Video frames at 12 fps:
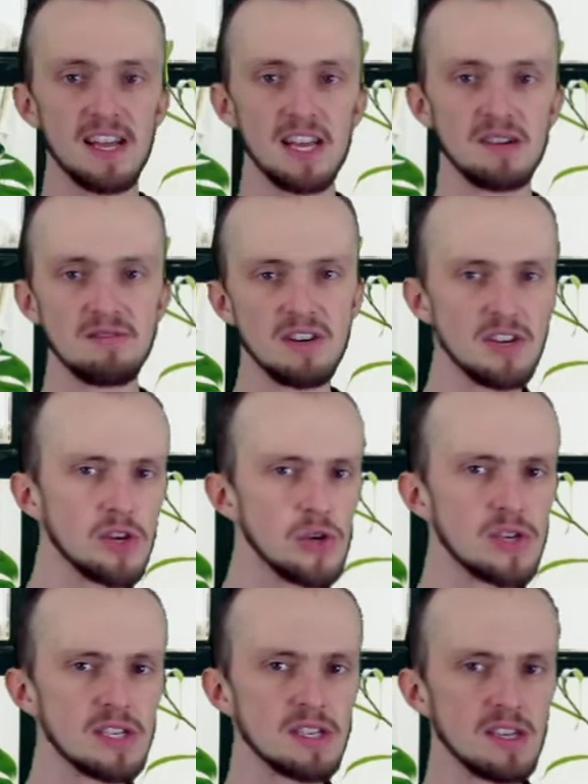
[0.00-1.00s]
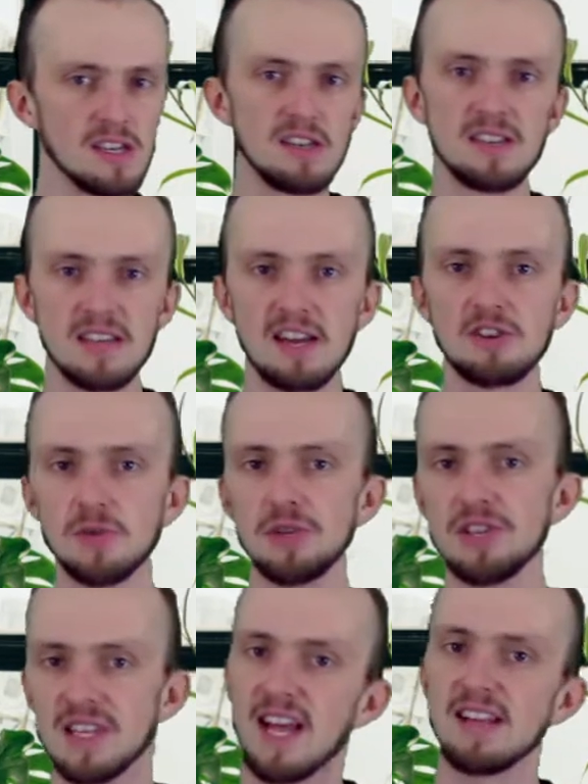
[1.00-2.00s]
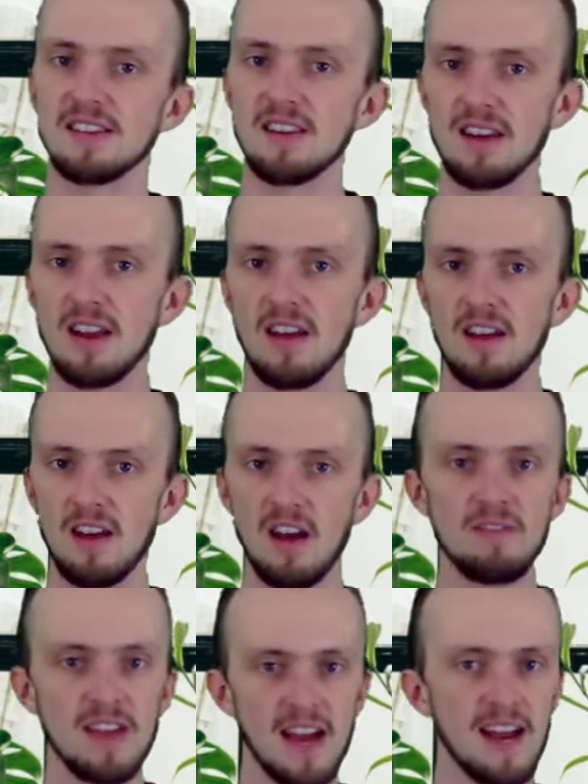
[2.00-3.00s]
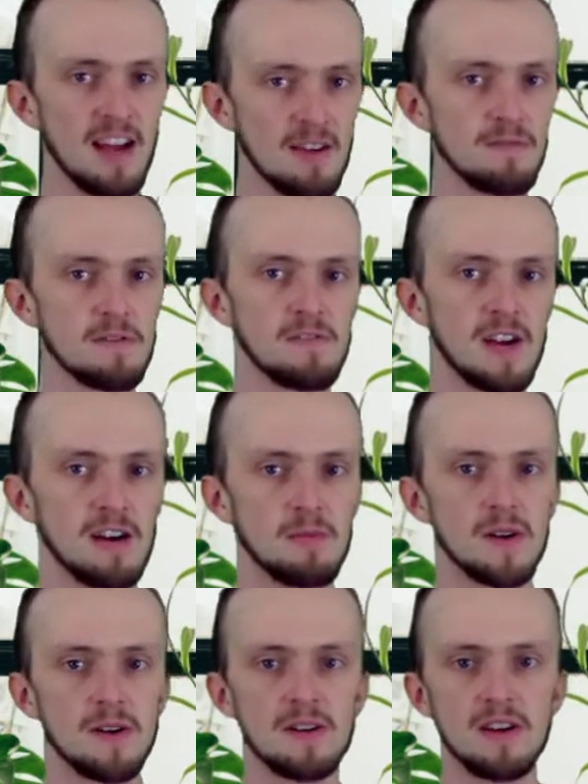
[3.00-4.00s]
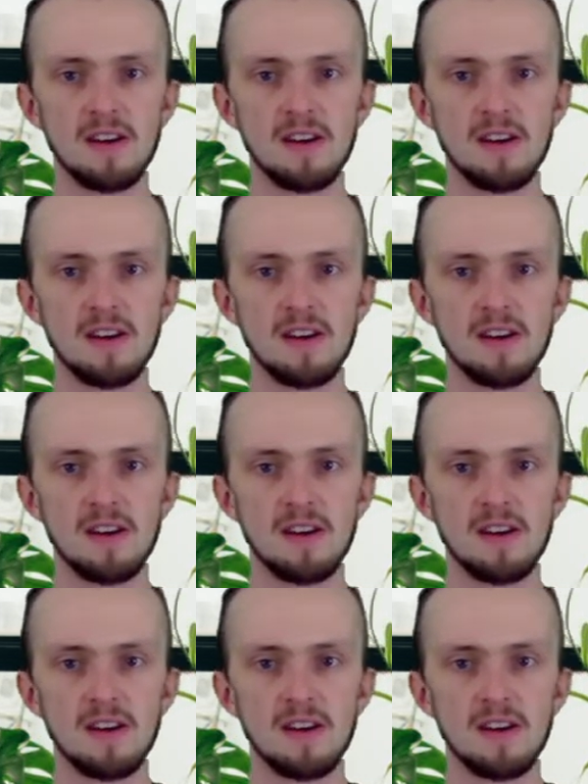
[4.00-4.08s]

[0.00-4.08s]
can reduce the sexual intensity of that alpha pheromone.